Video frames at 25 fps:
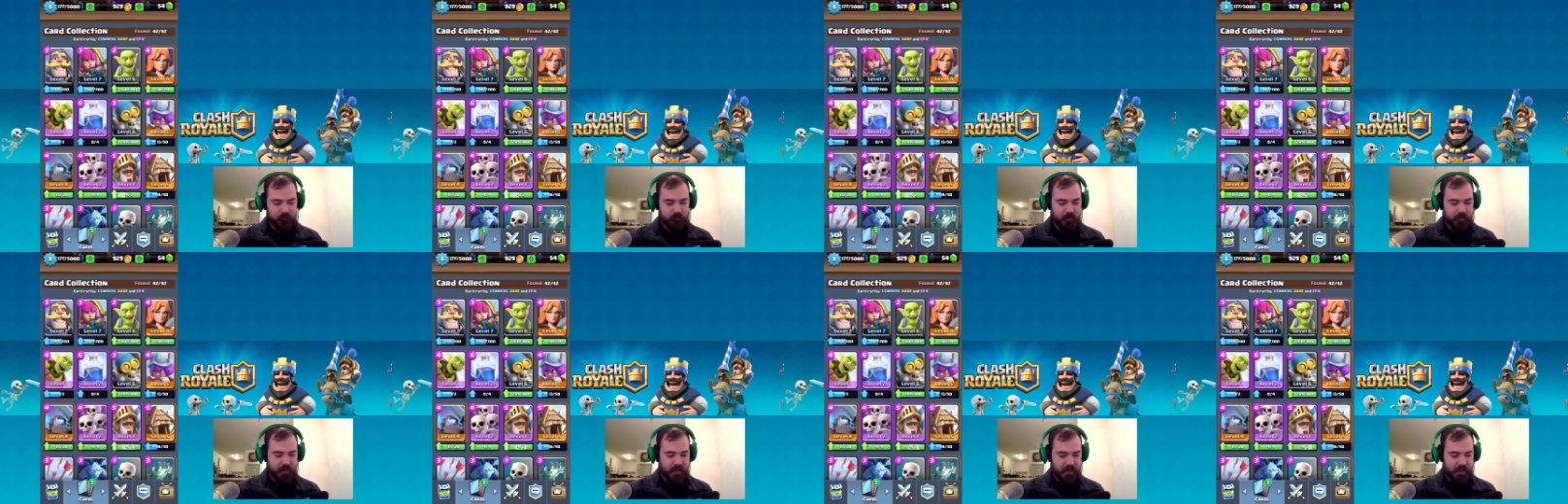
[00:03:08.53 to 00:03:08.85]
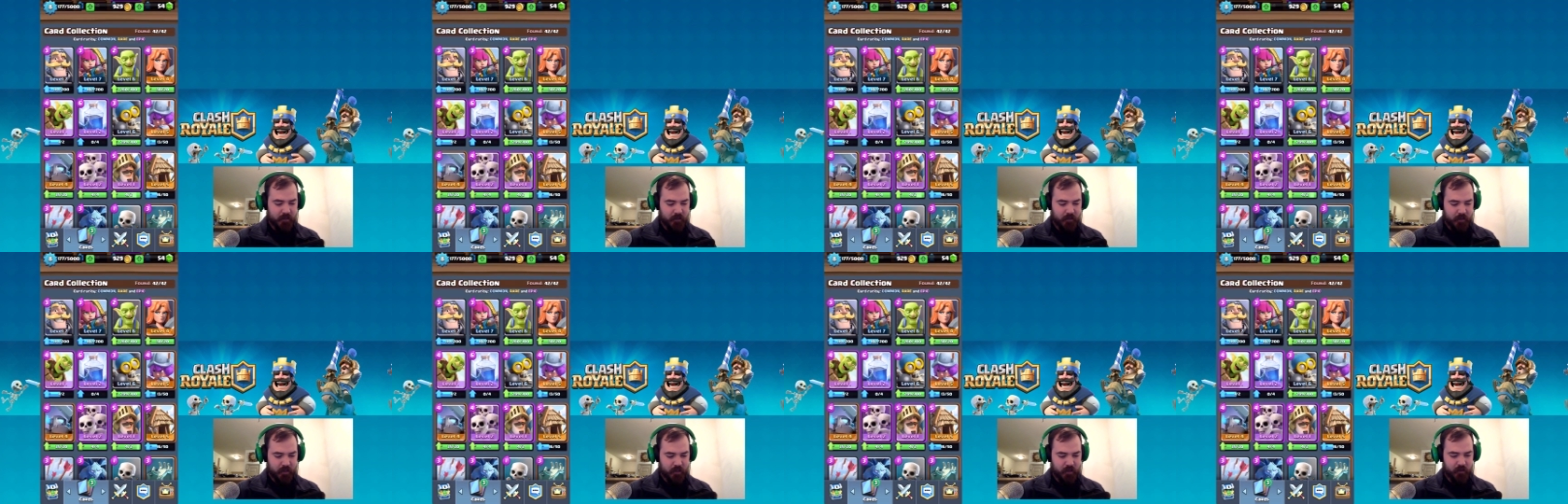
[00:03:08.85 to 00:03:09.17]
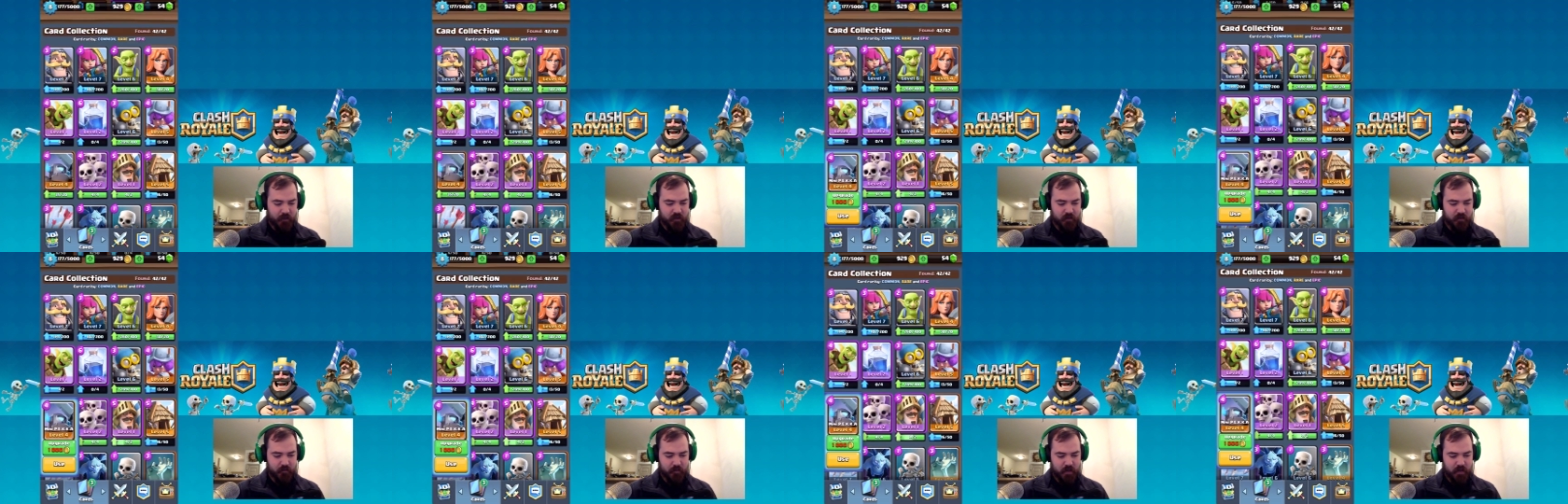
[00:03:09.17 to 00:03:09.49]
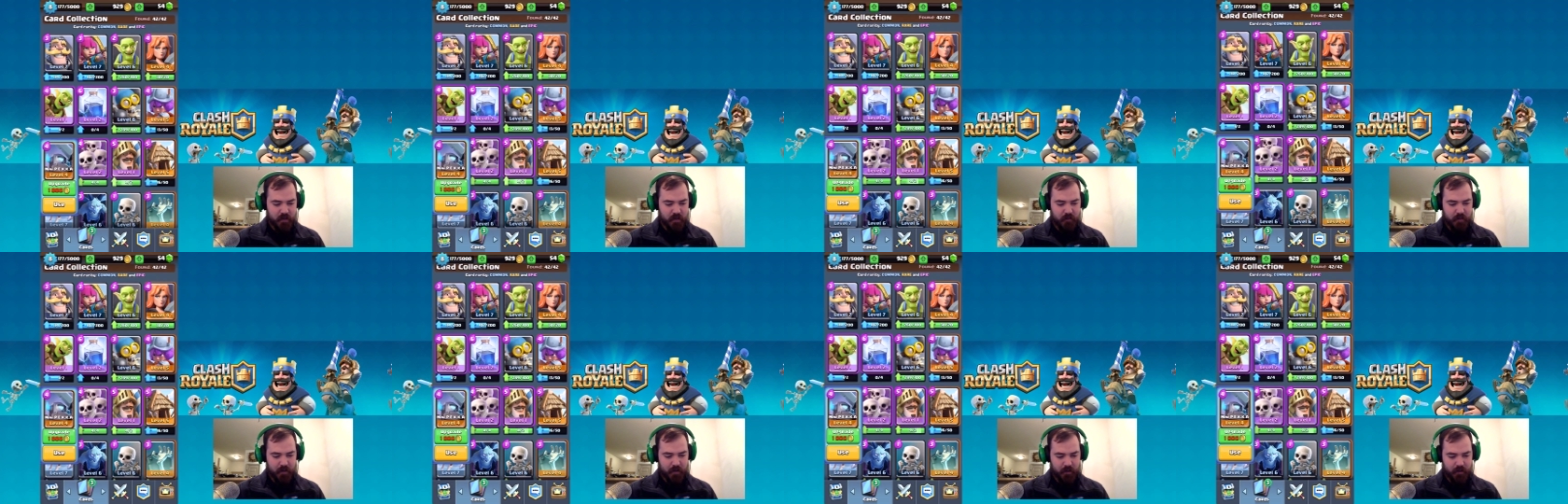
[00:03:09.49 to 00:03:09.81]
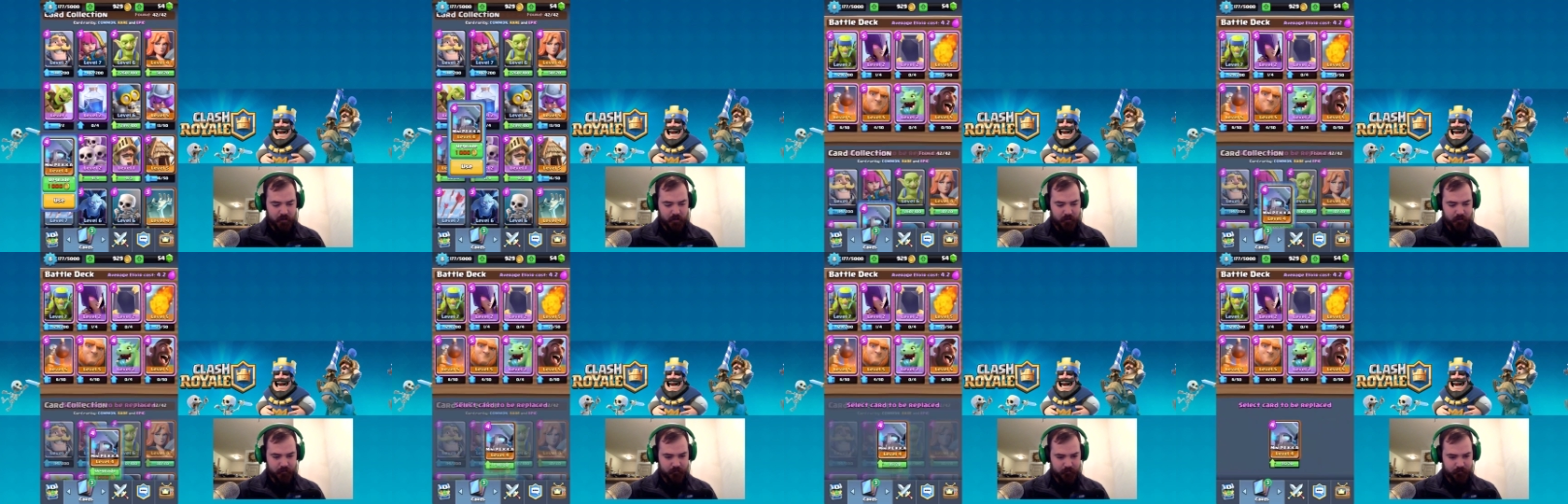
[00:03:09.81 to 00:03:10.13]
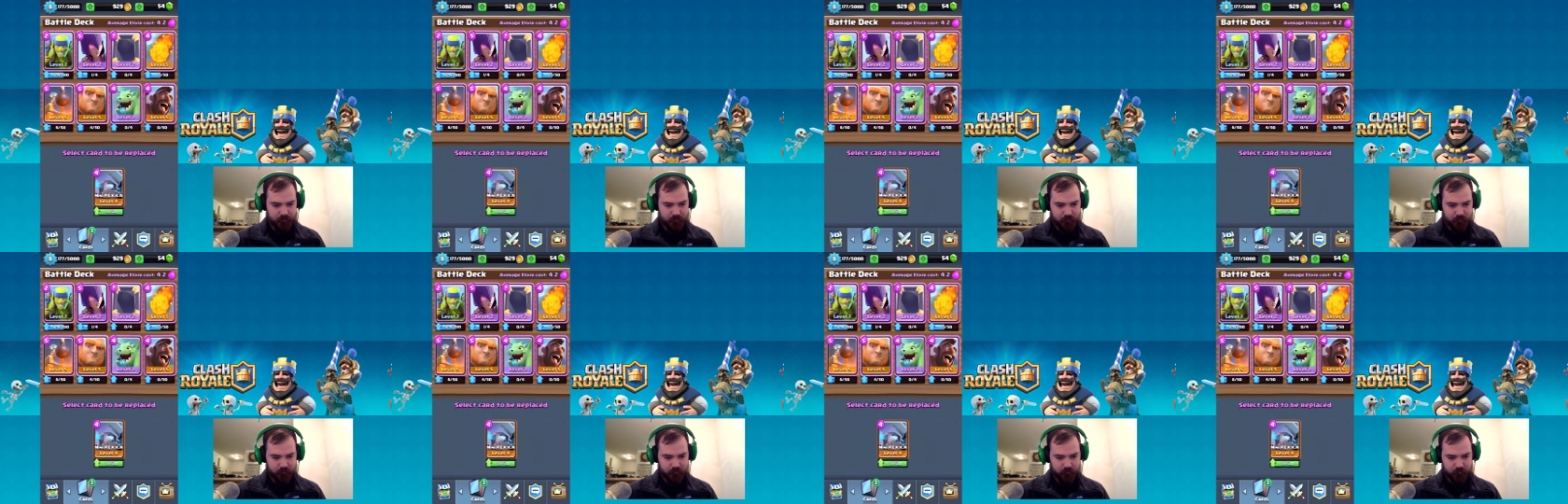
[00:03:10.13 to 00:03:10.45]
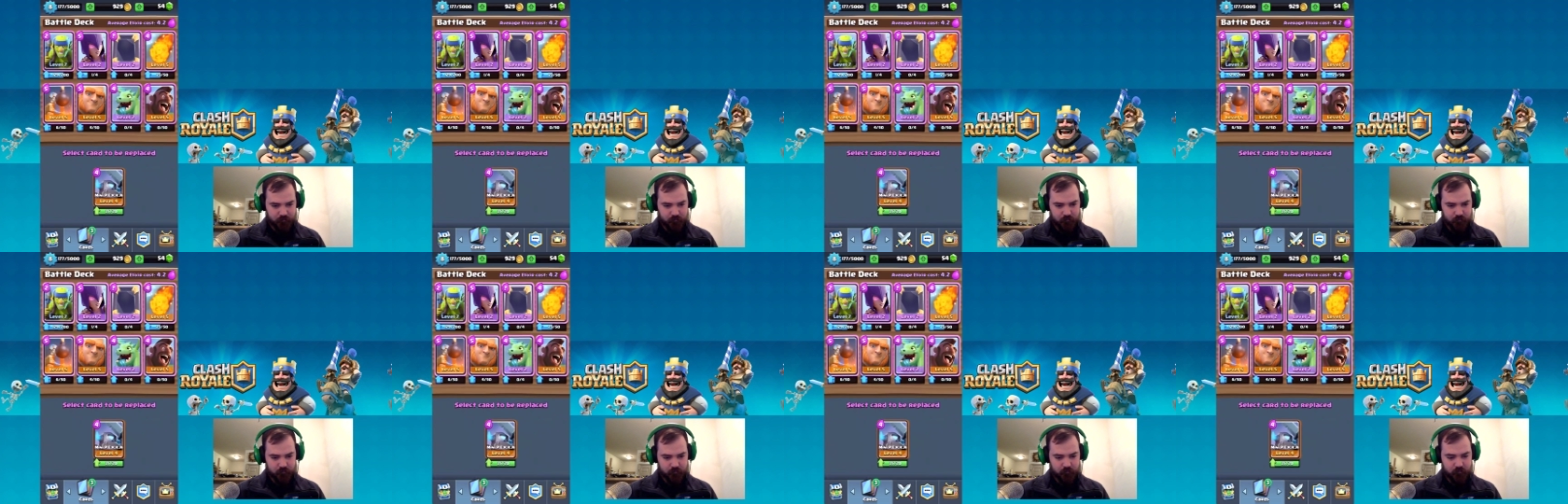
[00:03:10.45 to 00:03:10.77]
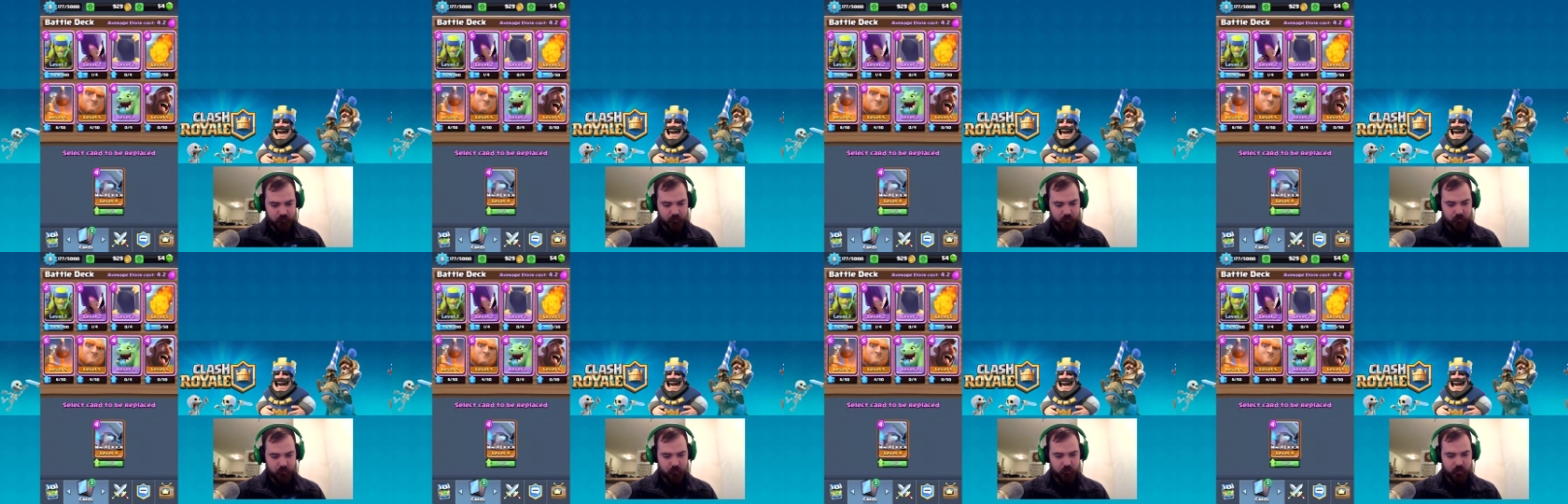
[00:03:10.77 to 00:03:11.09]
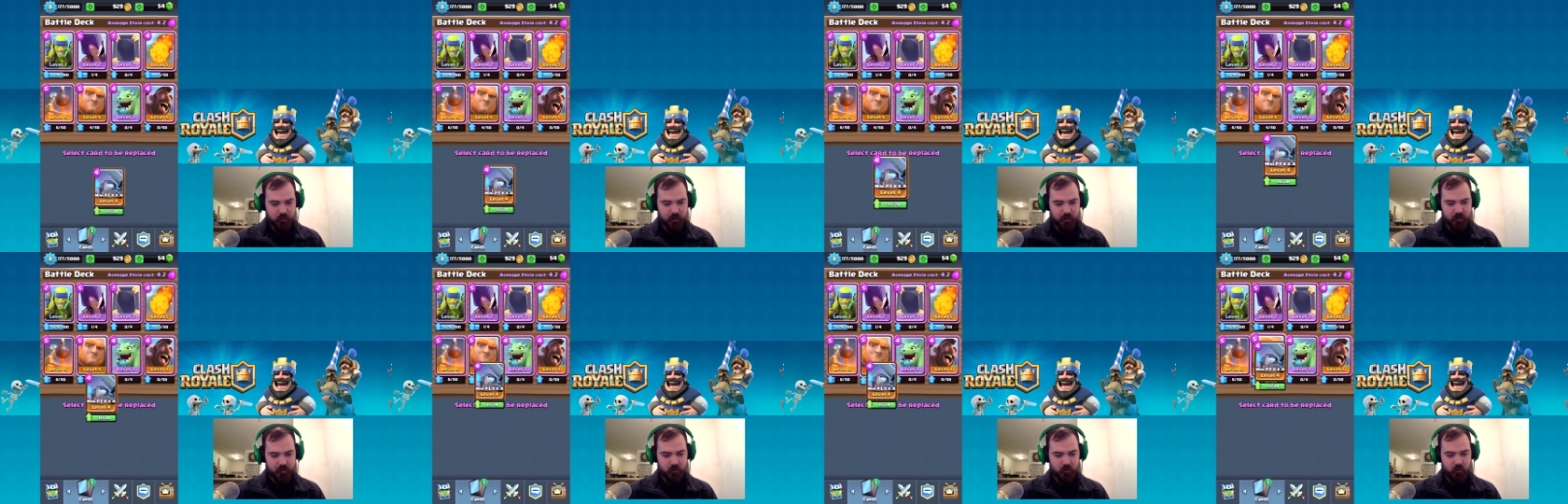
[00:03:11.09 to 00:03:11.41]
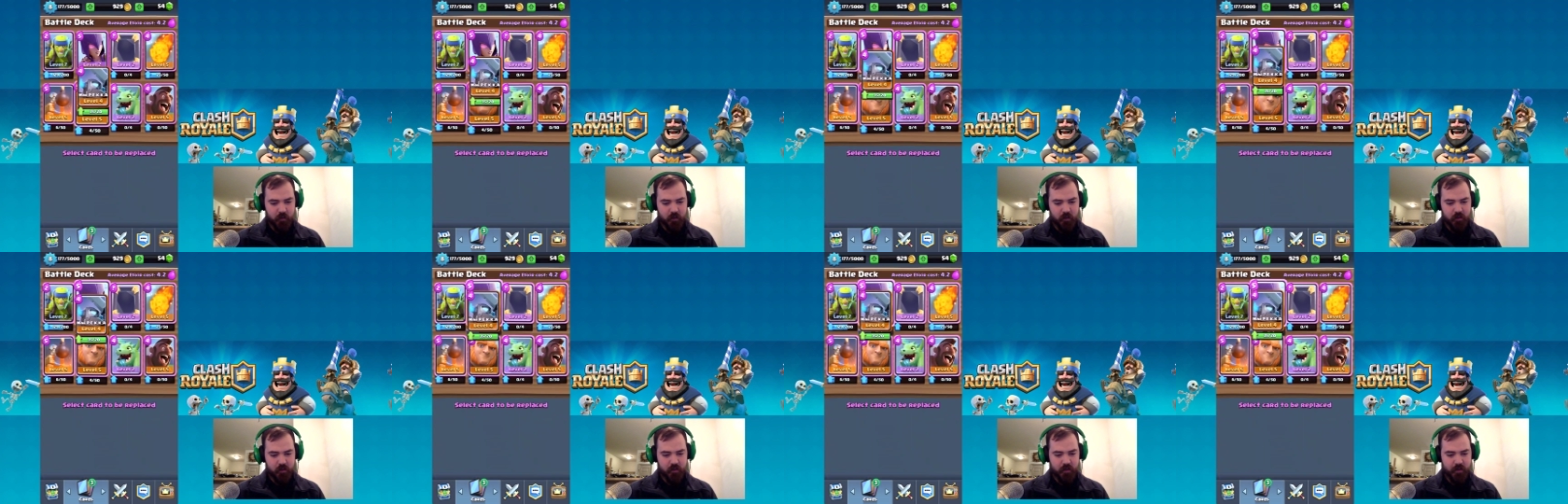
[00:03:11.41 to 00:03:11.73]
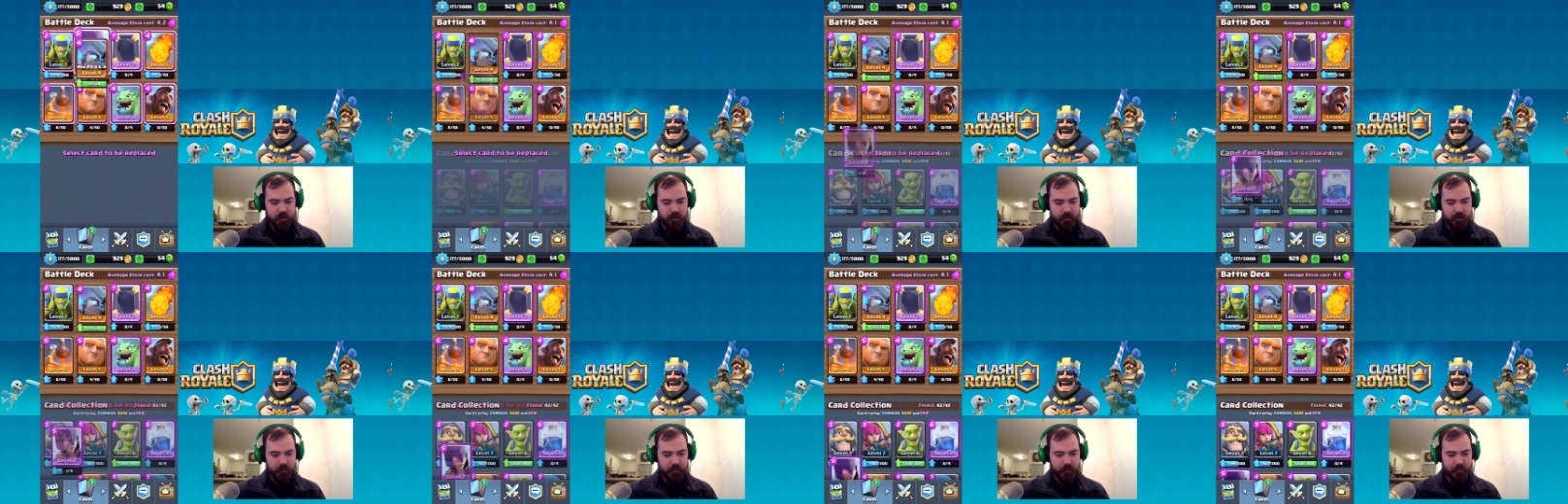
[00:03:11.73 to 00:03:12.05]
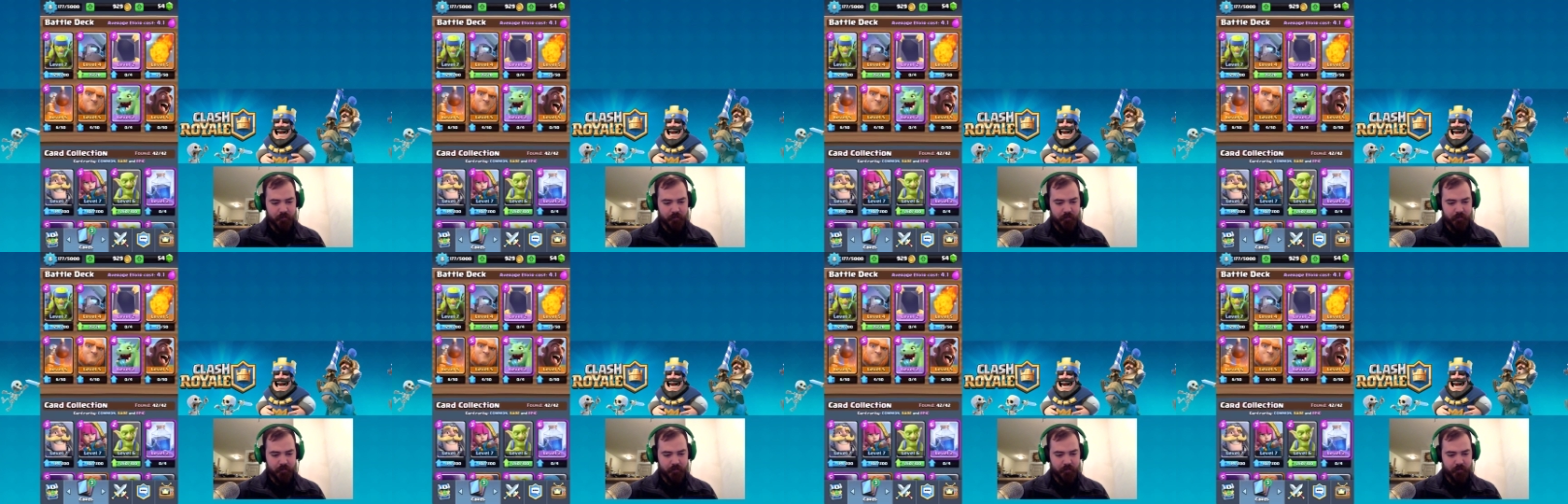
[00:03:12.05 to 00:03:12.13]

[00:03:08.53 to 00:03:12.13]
I want to use the Mini P.E.K.K.A. and replace the Witch there.